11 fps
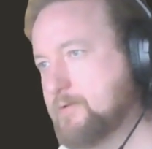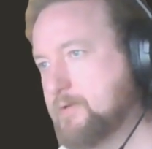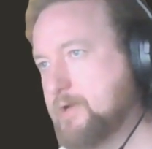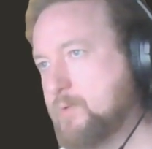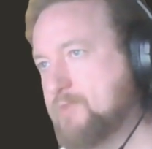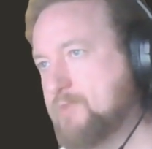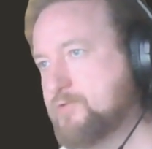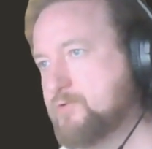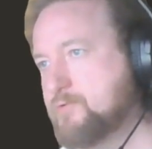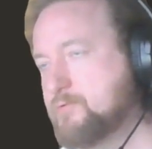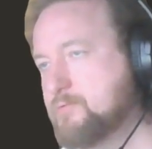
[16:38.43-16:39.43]

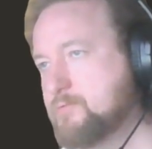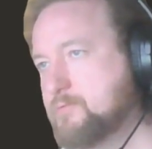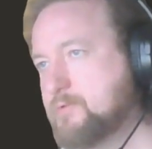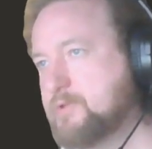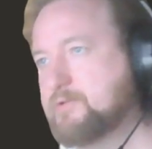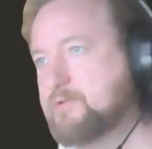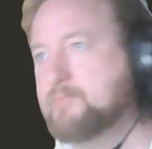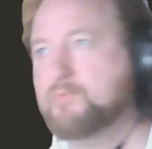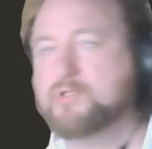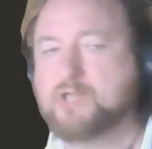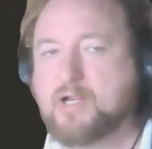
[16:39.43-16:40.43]
However, this comes with
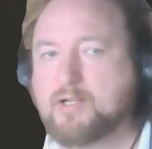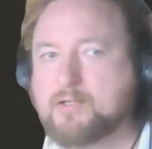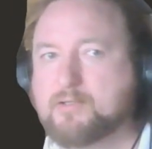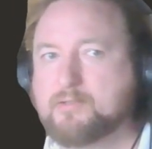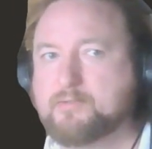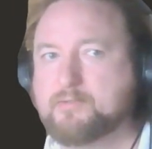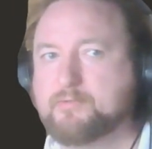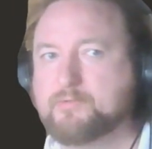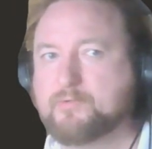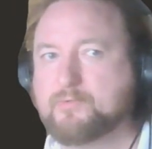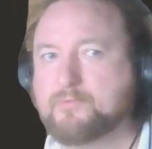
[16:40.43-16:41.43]
check.
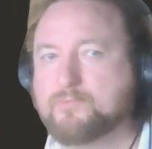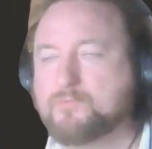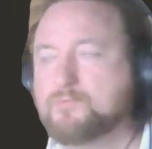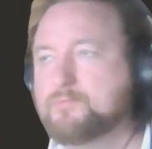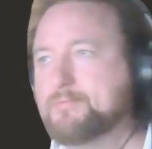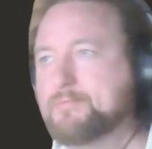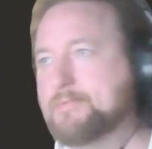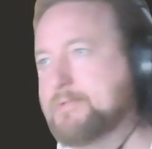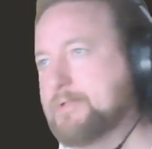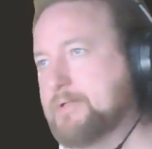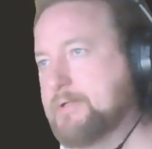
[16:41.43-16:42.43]
So
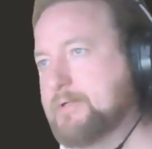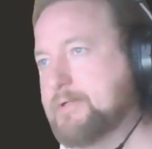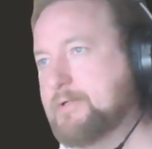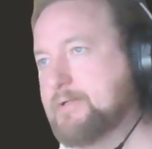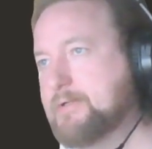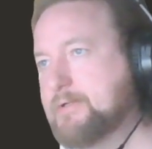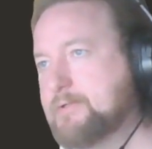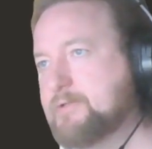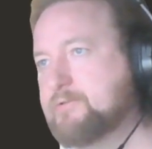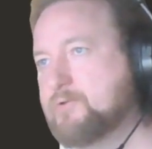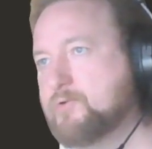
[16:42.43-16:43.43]
this is
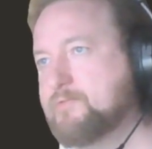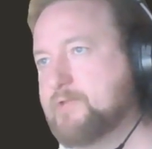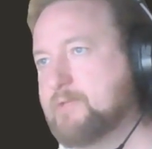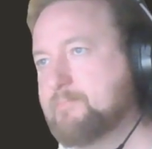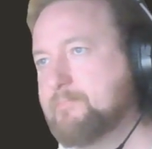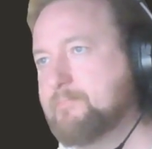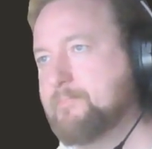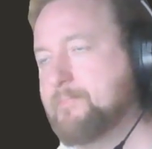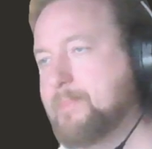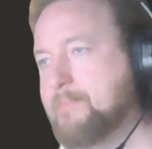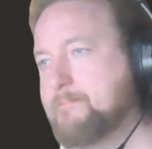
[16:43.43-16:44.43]
not good for them.
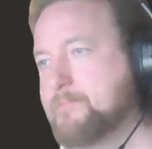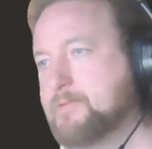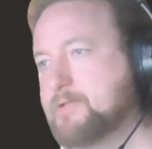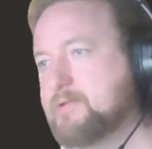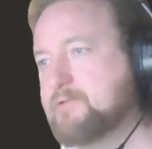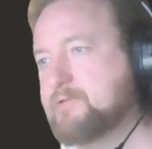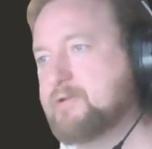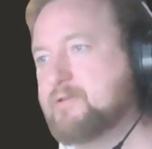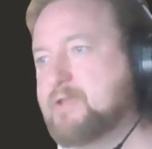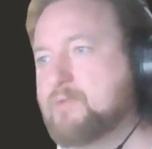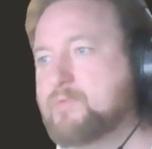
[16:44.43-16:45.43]
They decided to
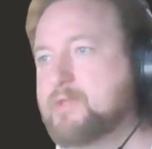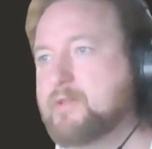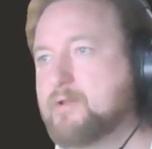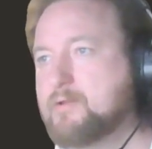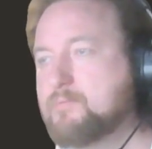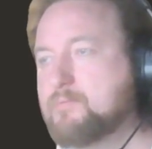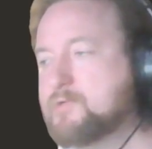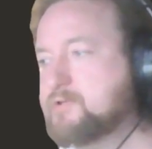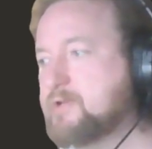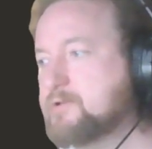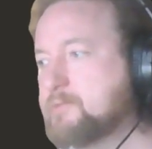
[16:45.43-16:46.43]
take with the knight, which is
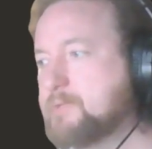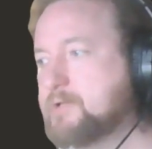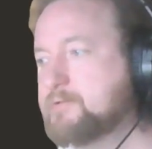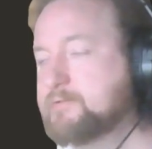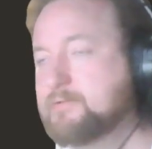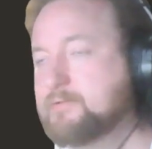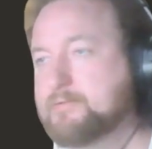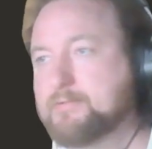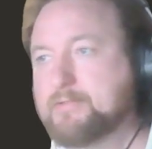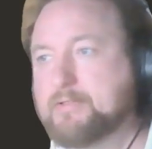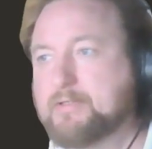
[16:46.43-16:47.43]
actually best.
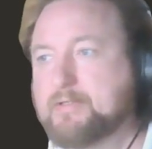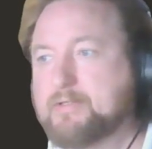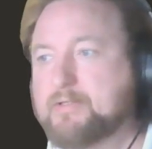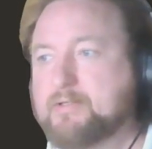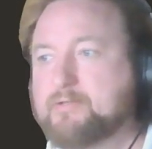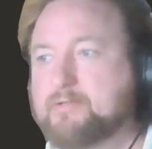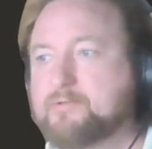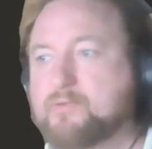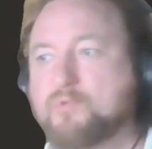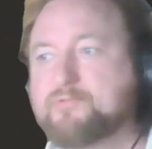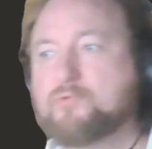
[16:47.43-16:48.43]
So there
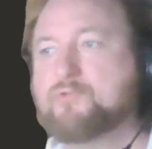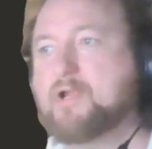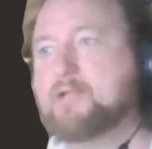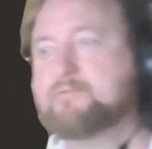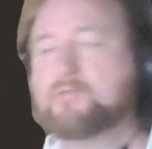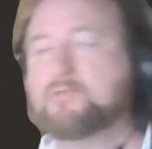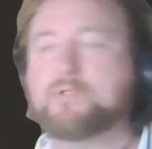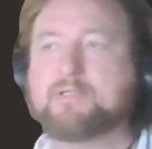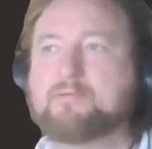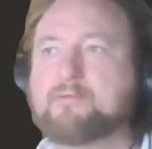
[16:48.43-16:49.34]
was no threat against the queen.